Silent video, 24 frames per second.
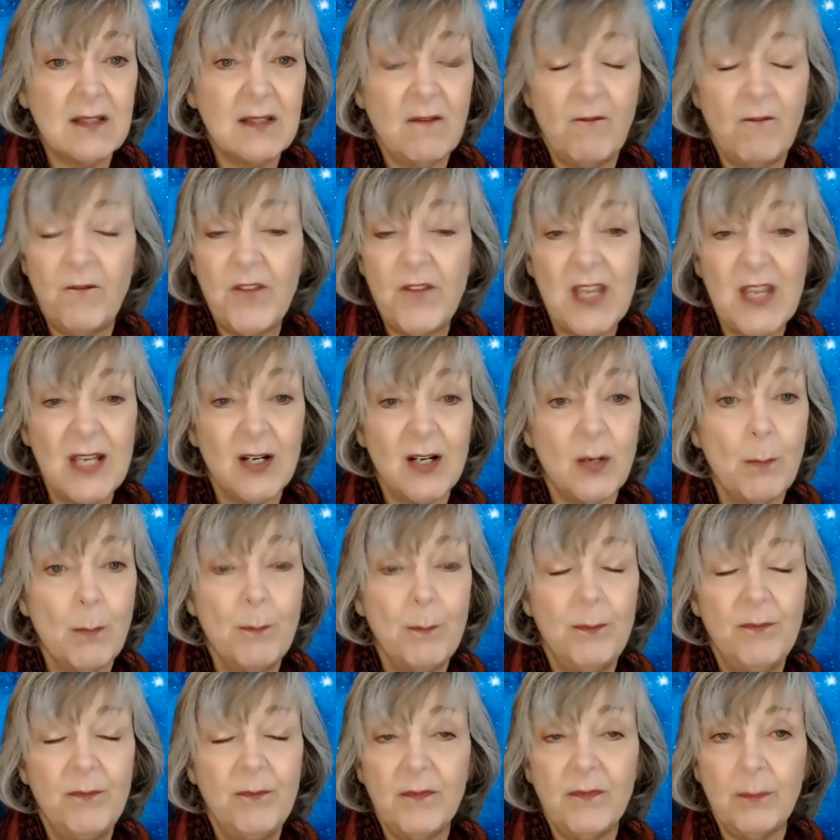feel
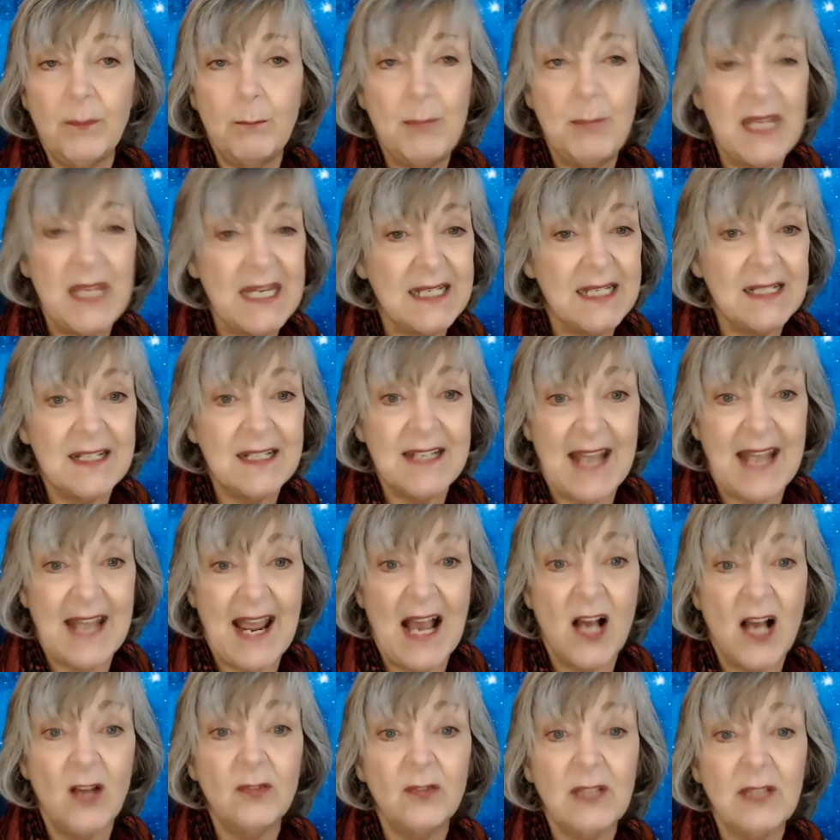beaten
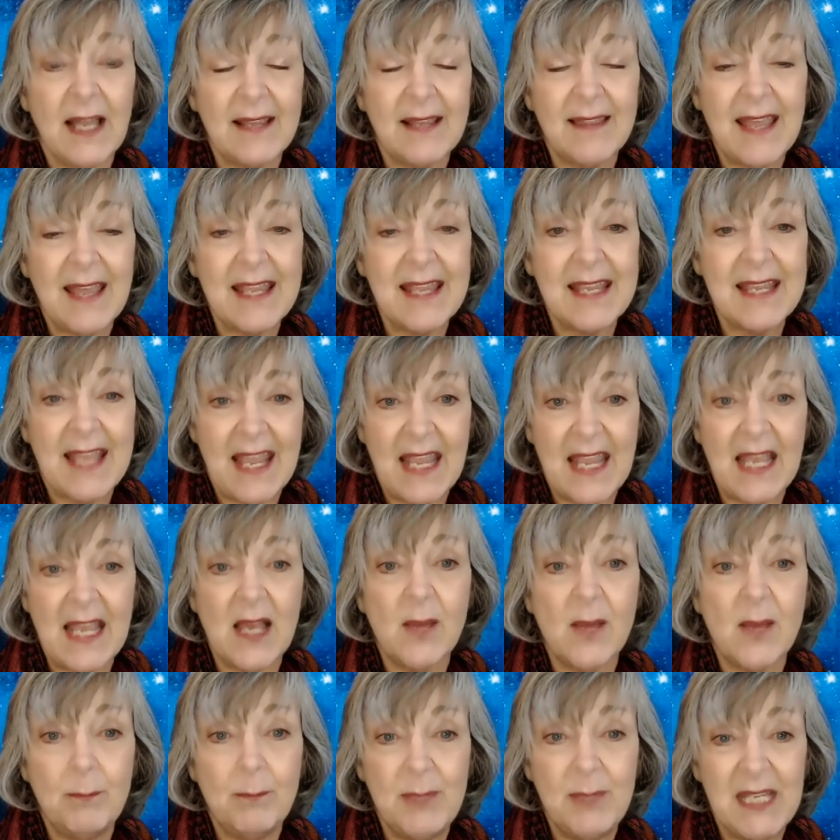down, like they can't
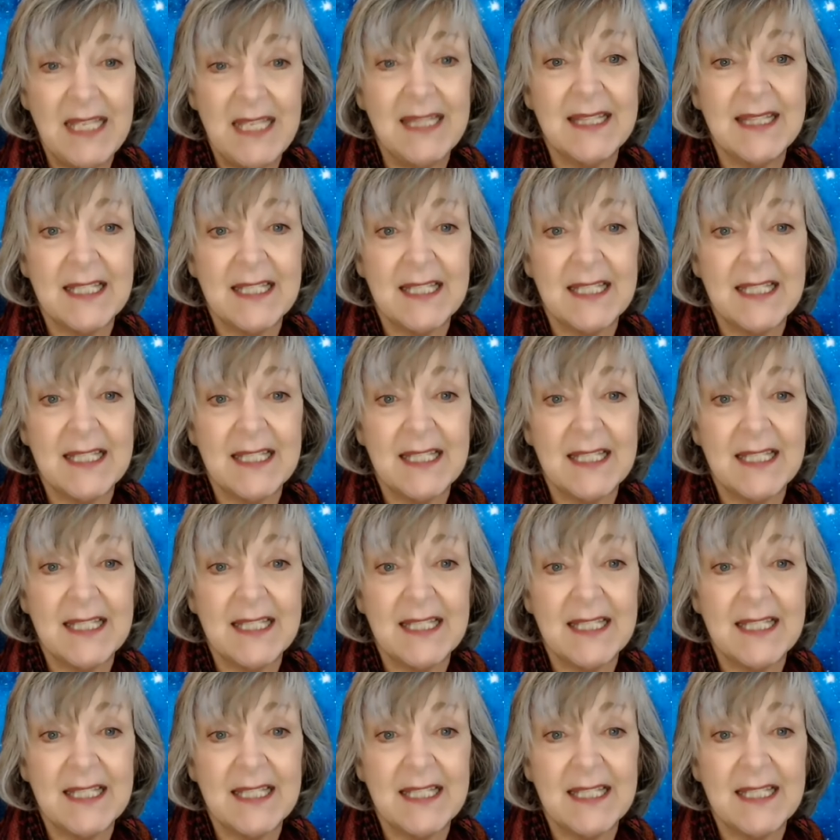beat the